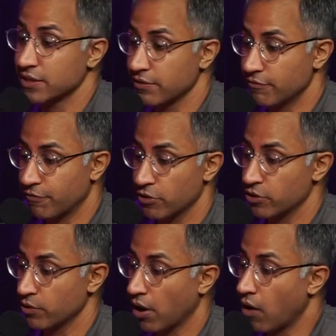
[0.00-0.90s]
even further,
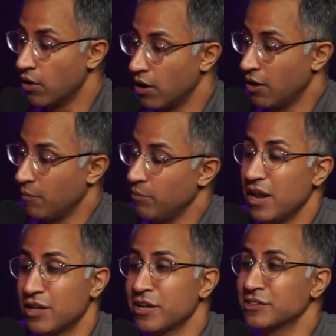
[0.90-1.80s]
you go,
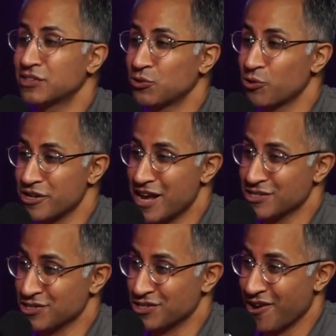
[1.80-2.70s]
man, I think it's sort of
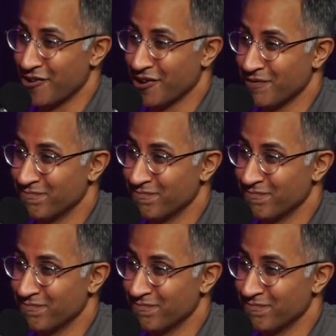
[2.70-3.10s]
necessary.